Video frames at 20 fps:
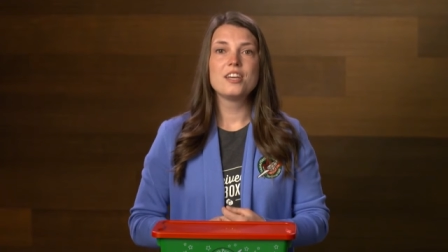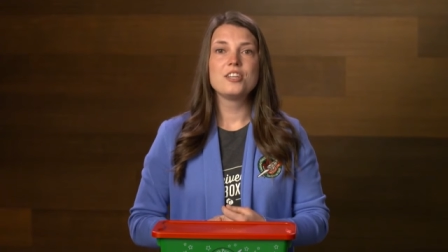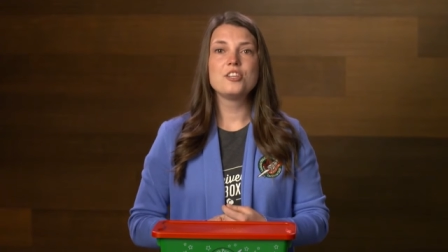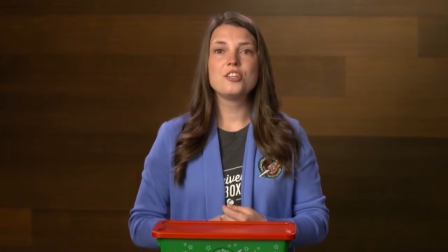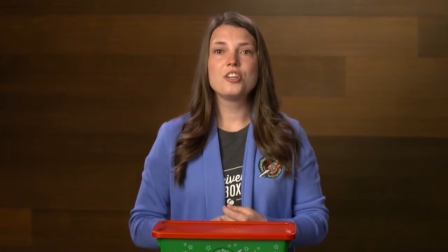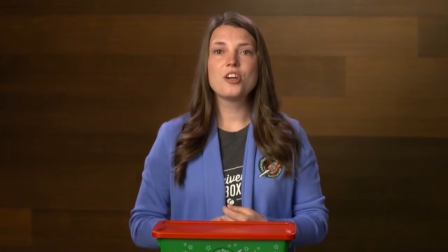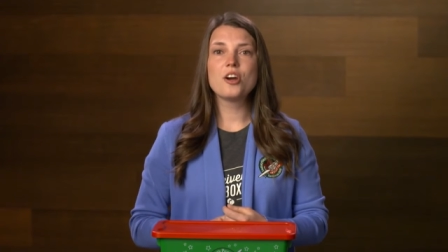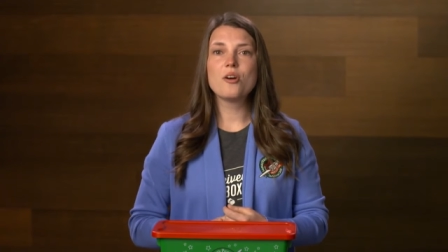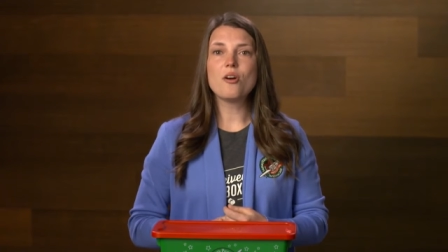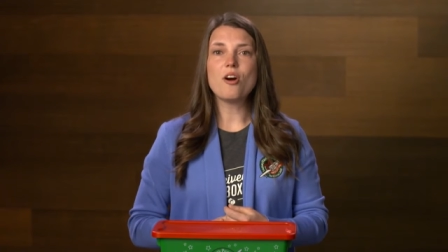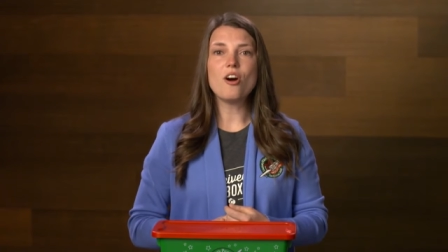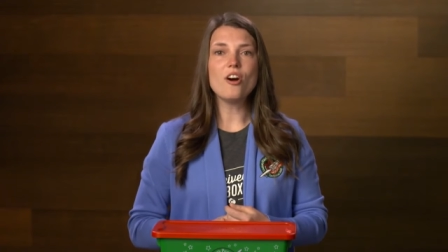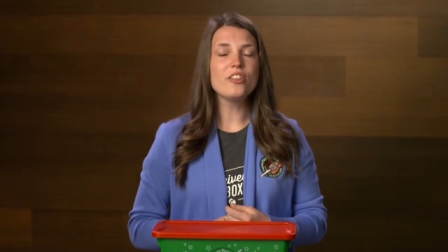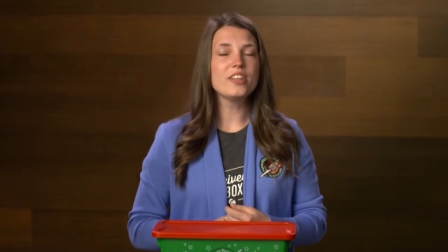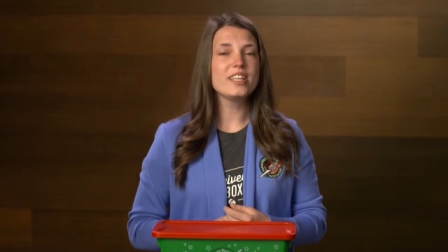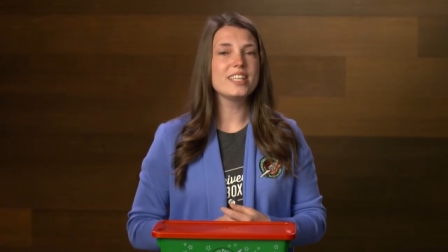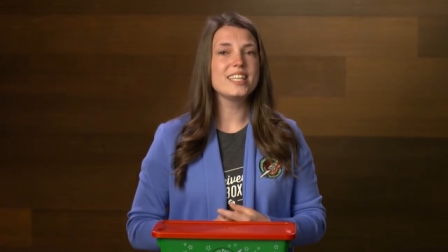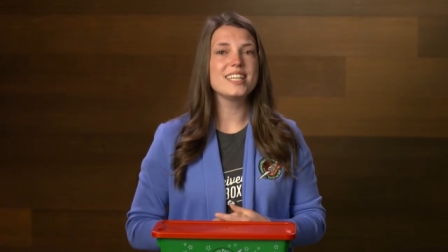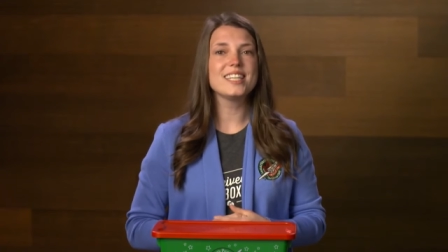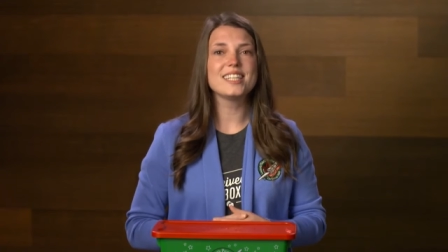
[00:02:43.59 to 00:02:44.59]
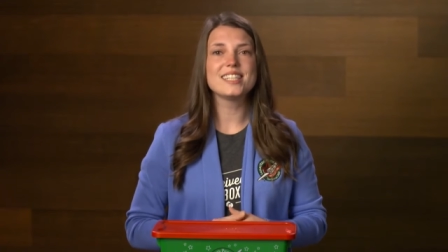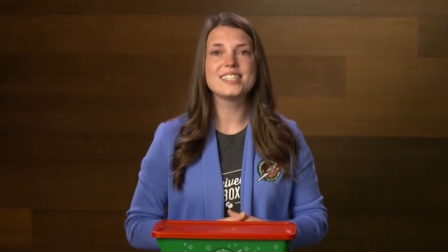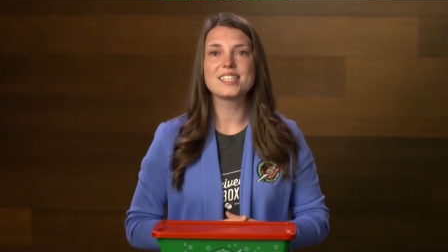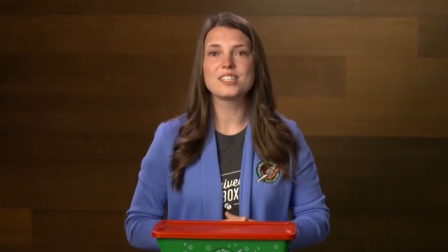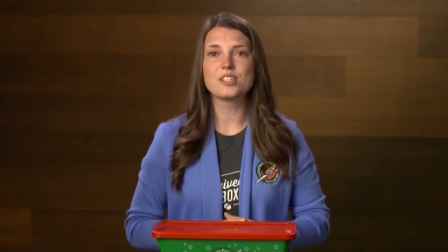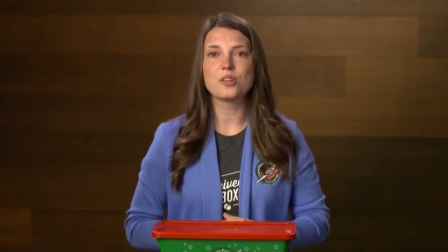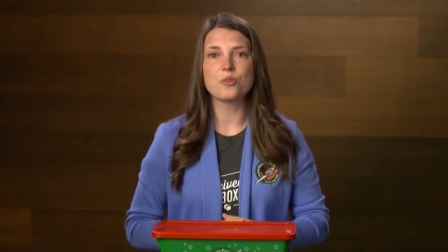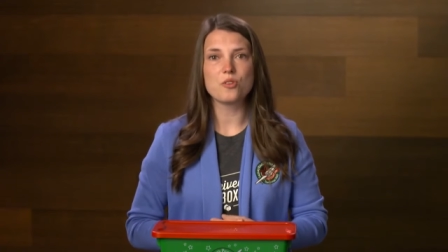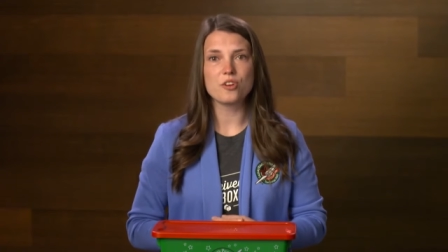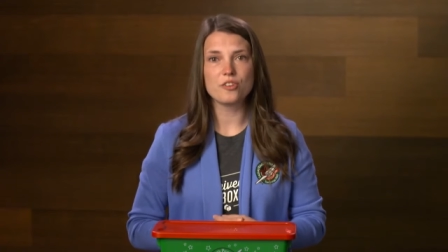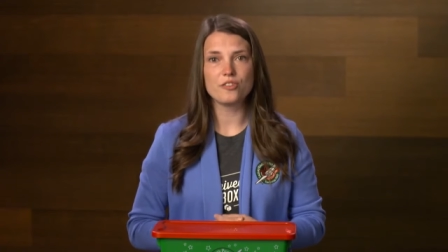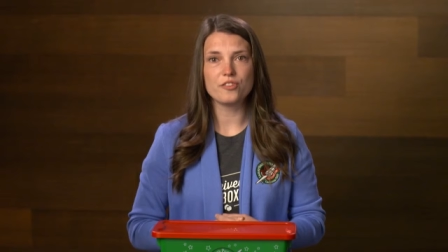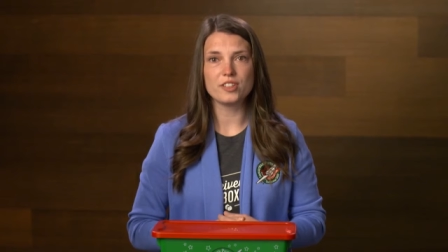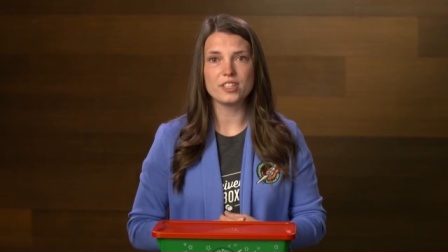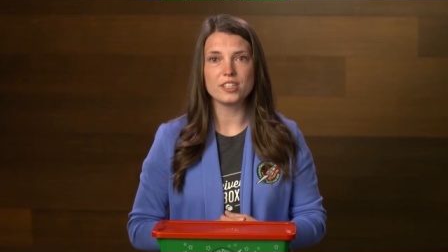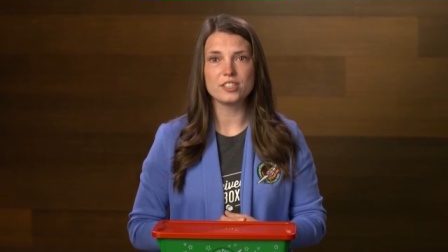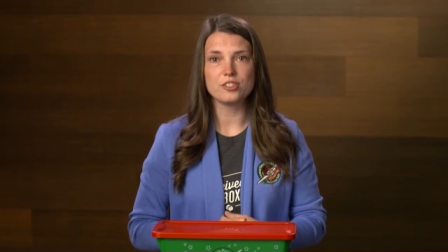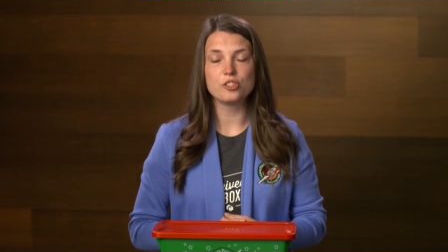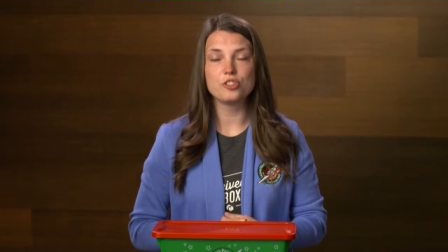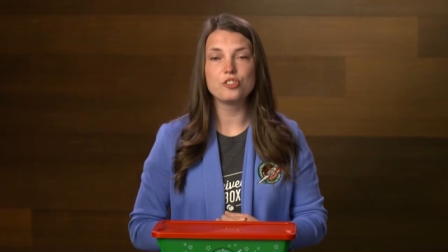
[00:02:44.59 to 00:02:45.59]
You know, all the kids in the
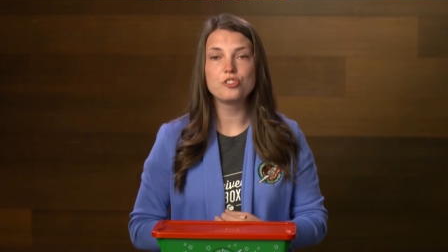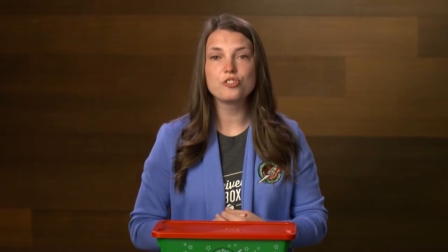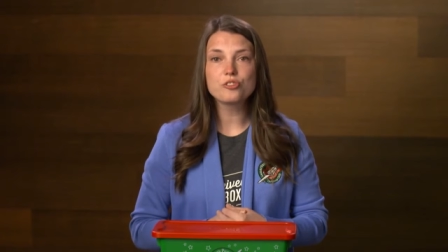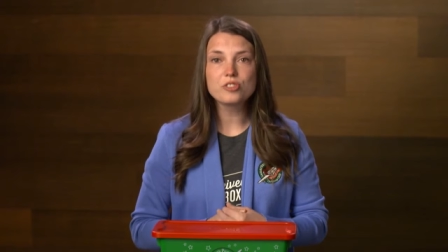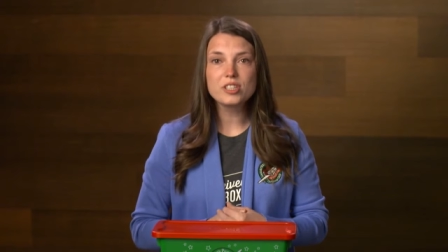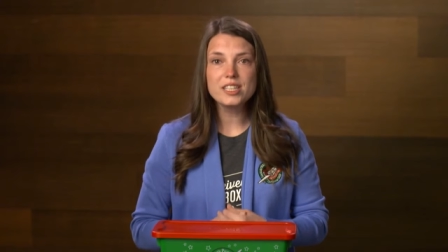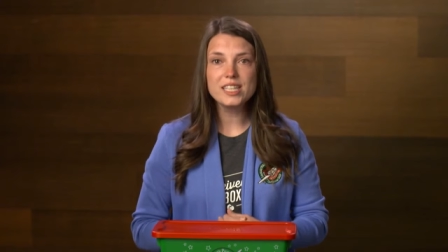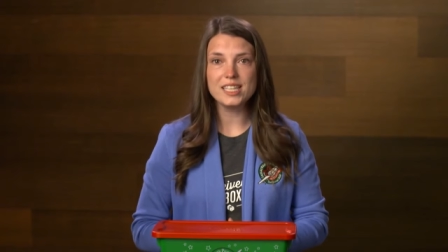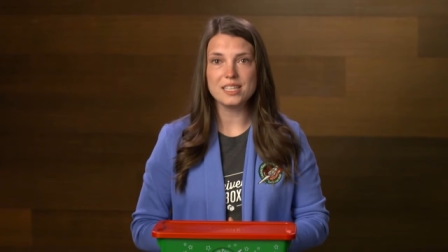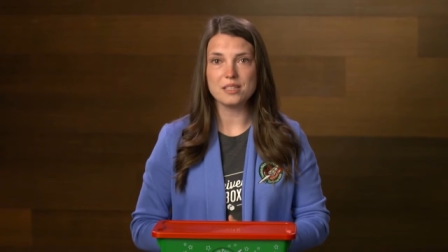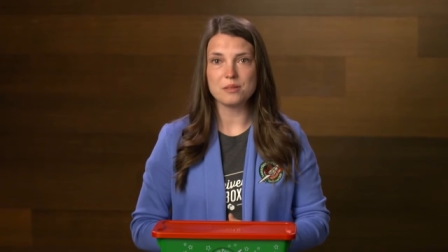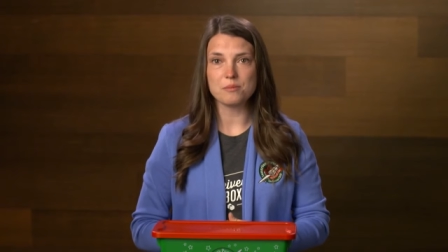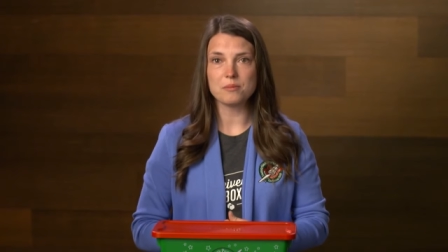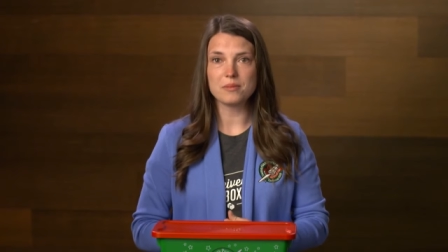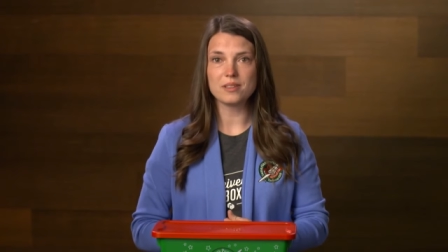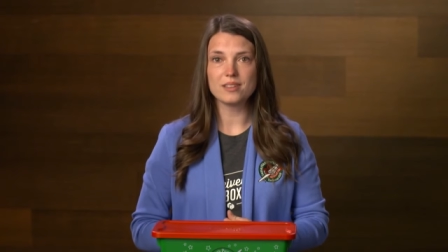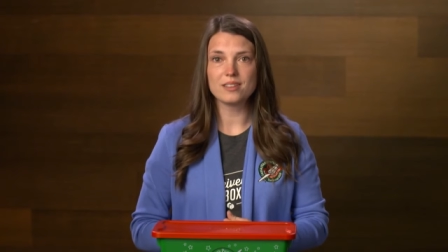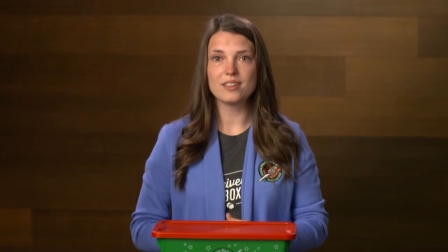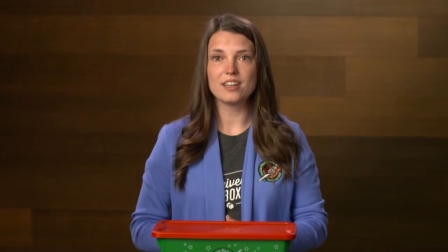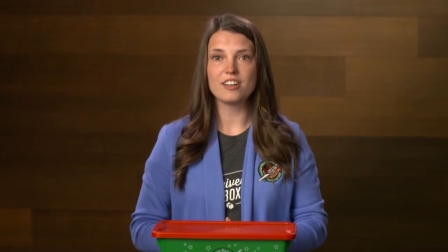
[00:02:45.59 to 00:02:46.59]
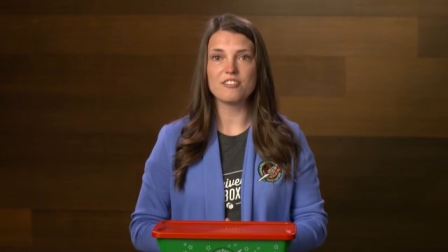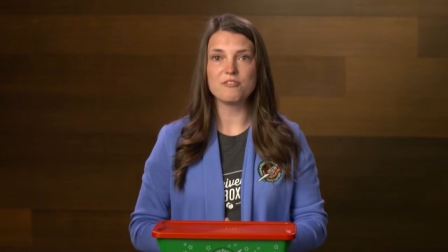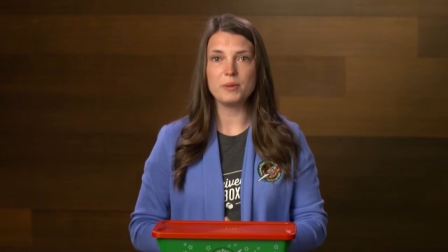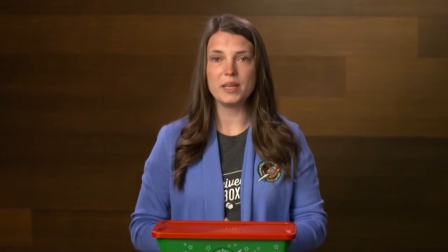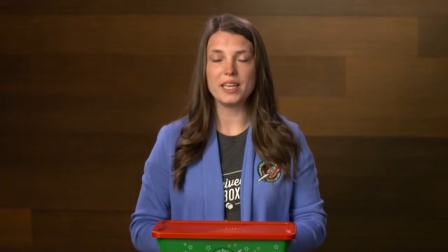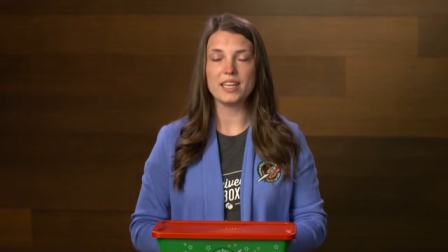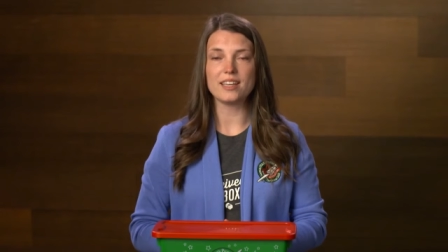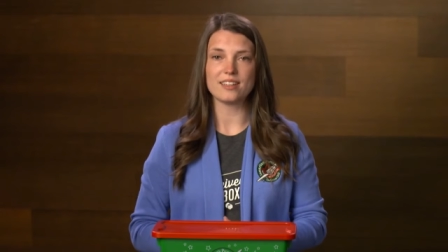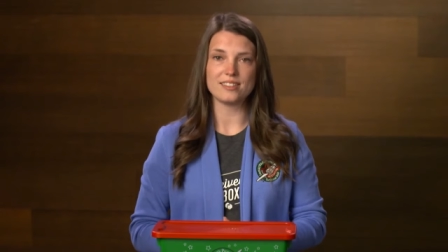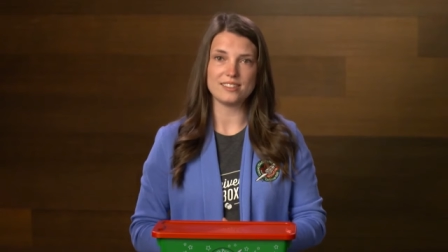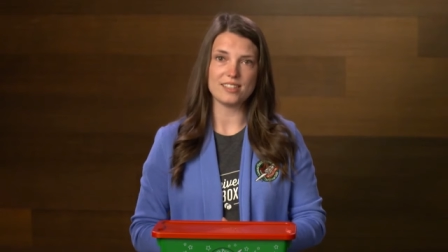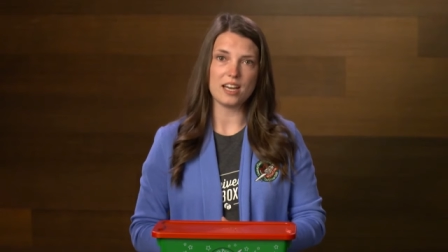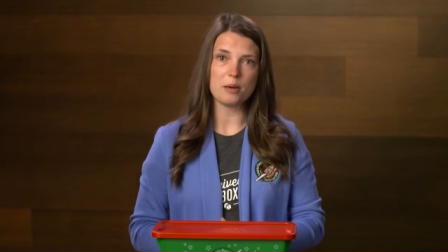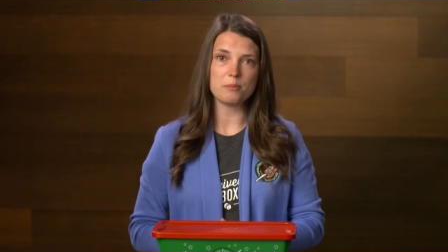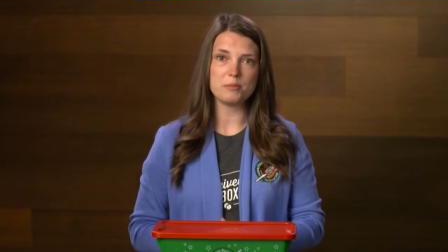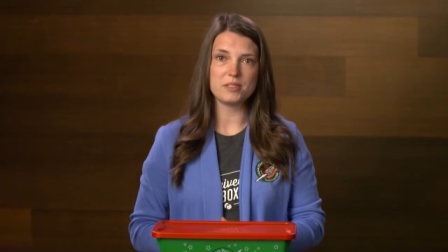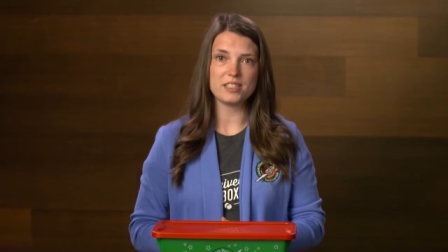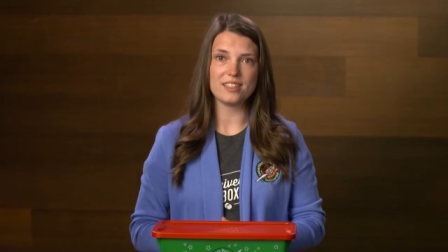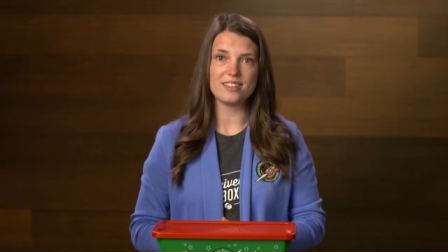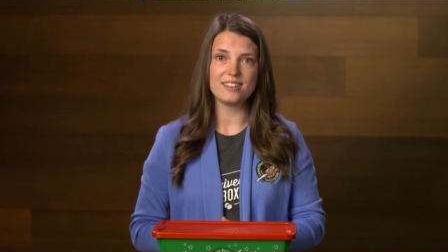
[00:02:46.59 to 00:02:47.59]
orphanage dream of being
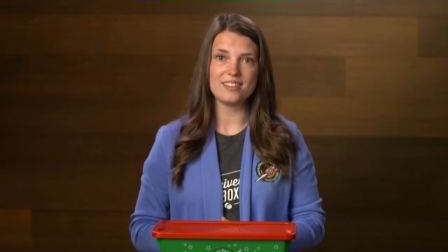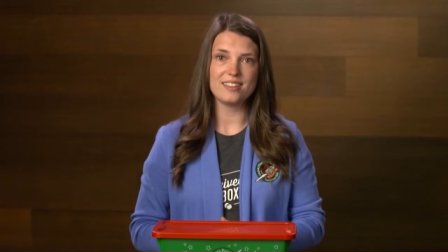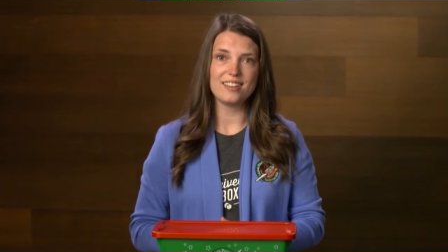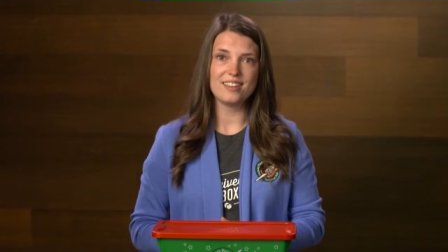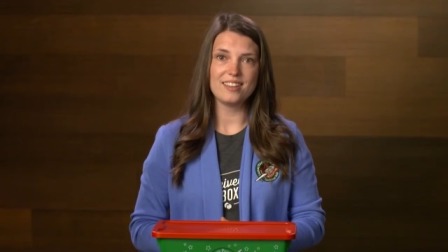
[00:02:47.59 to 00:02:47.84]
adopted.